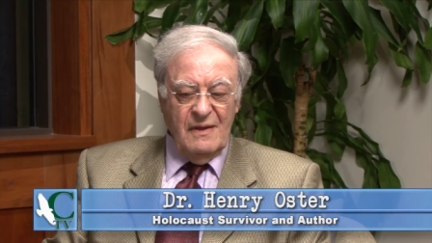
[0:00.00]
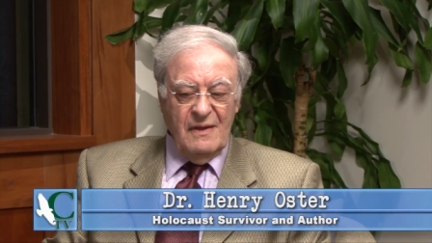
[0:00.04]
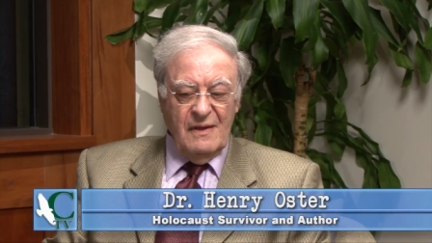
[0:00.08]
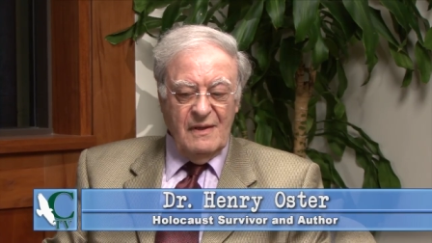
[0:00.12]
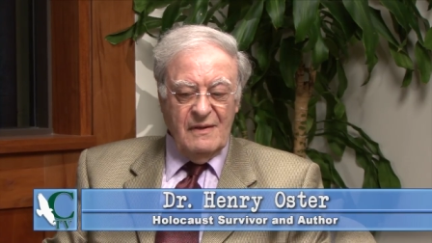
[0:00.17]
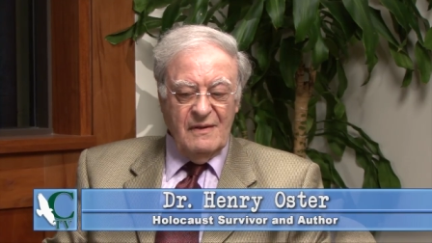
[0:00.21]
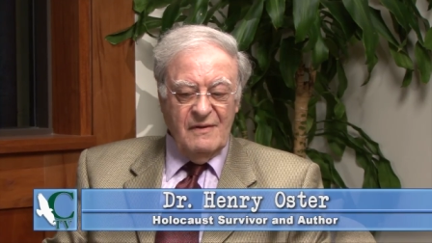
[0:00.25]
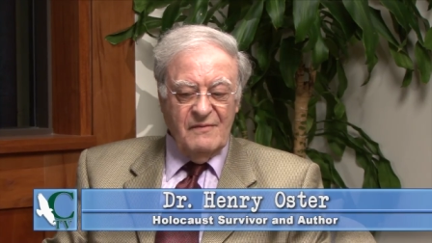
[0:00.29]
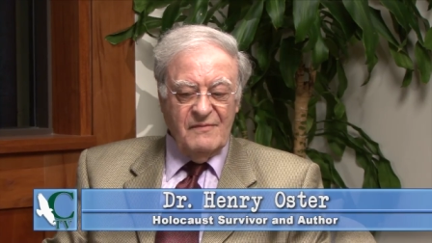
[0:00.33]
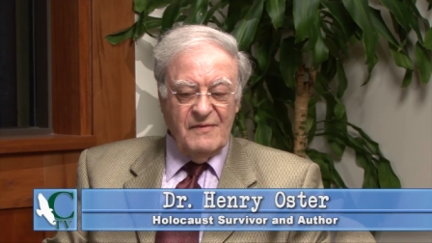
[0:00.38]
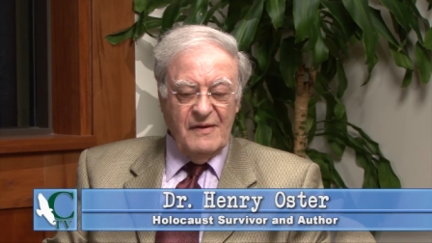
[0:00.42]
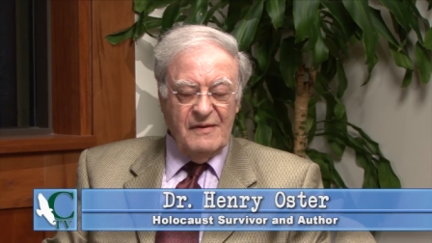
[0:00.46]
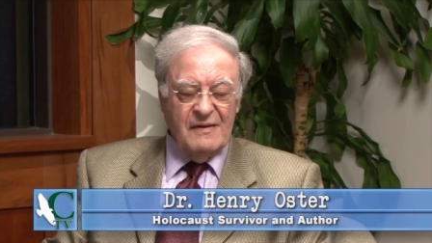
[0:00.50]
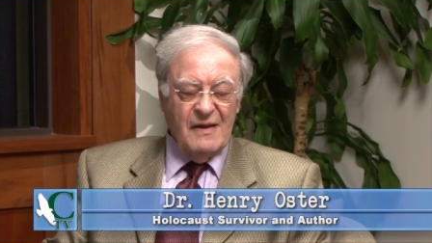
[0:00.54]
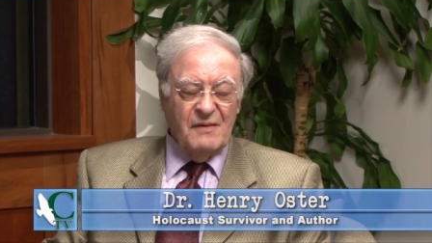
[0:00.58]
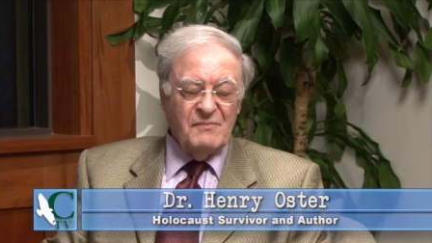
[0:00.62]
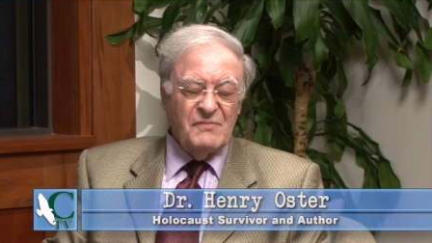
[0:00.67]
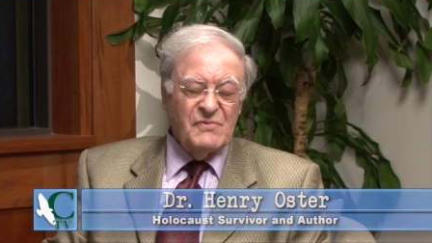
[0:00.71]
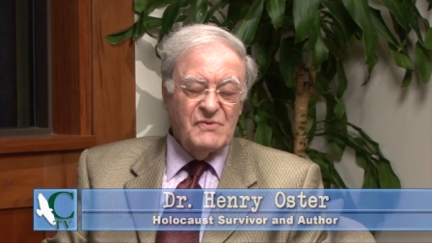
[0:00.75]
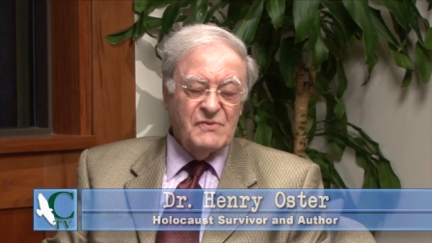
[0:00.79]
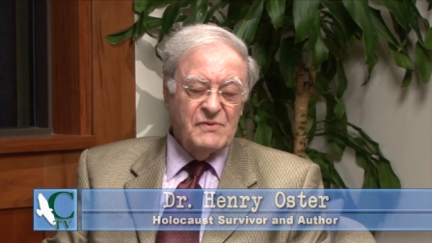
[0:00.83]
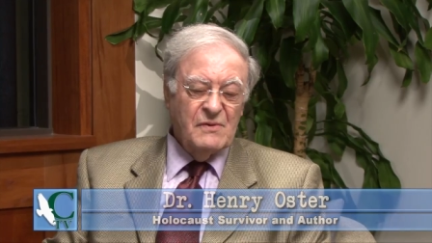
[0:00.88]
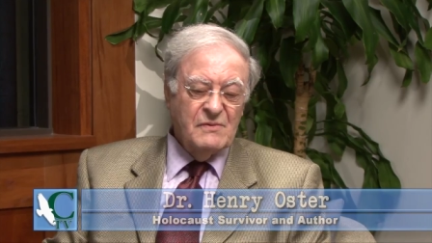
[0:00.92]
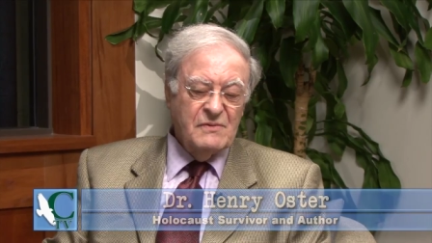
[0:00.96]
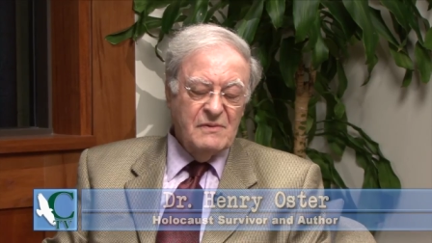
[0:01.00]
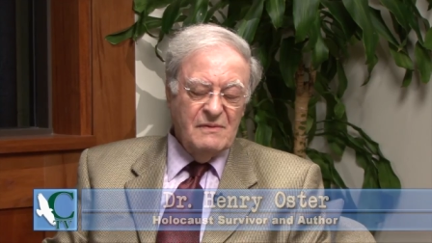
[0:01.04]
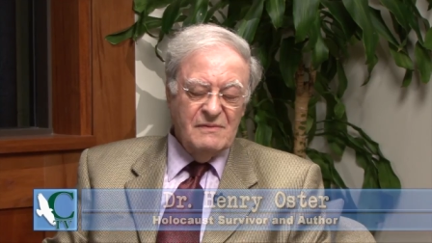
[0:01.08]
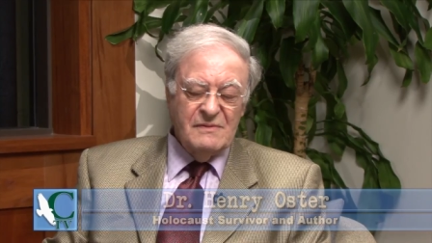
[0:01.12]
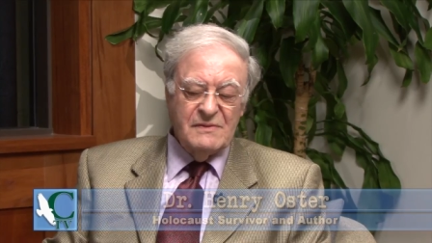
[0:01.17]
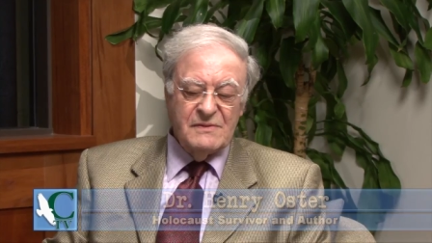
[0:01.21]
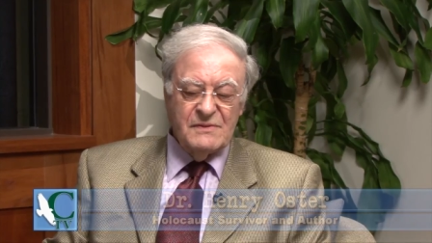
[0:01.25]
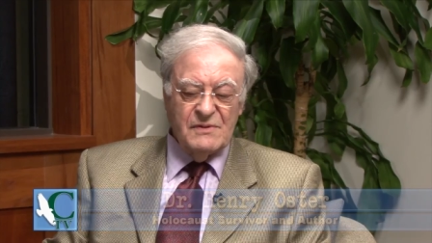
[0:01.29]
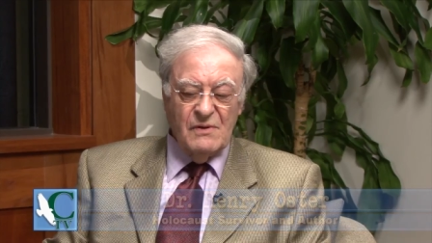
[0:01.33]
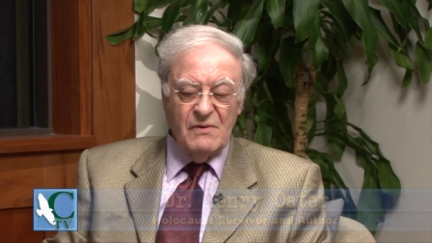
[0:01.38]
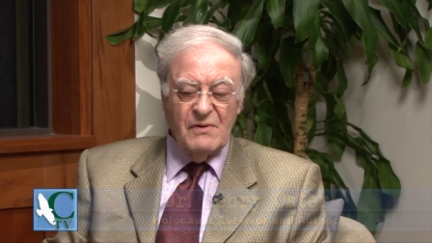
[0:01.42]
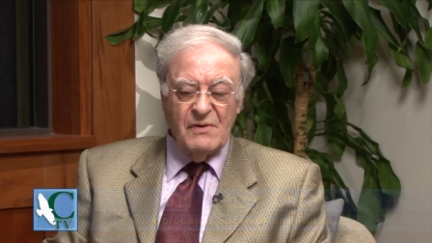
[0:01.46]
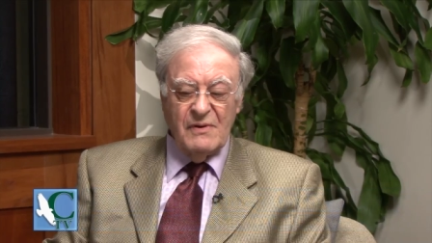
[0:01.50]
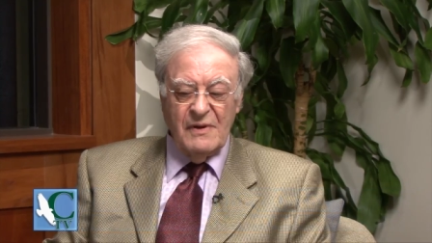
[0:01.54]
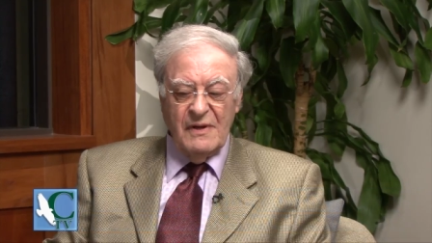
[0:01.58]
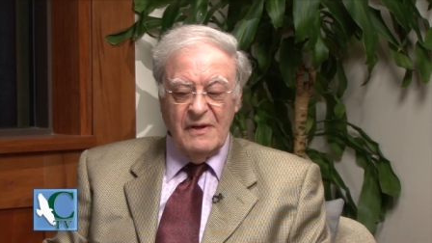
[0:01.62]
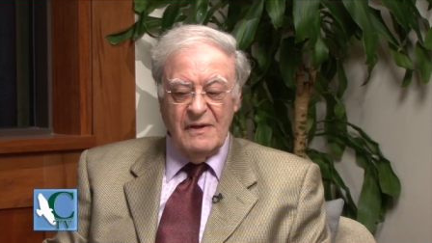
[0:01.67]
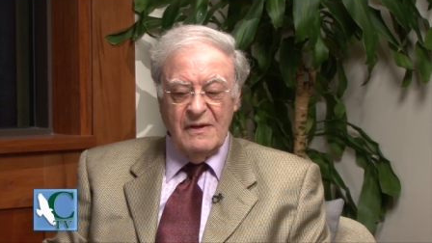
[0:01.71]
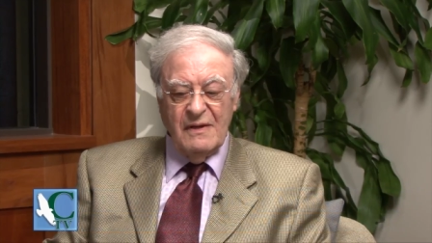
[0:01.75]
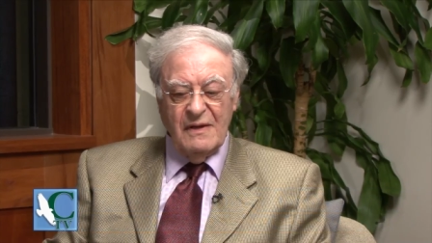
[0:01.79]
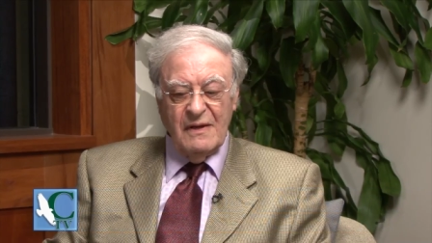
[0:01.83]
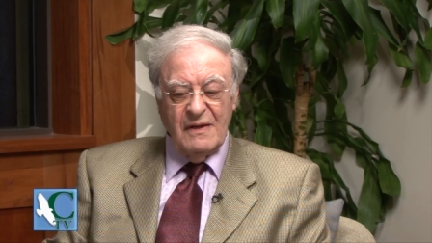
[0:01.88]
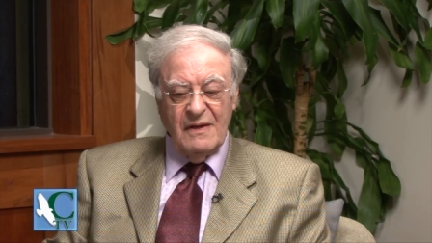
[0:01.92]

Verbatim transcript: and he said, I'm so sorry,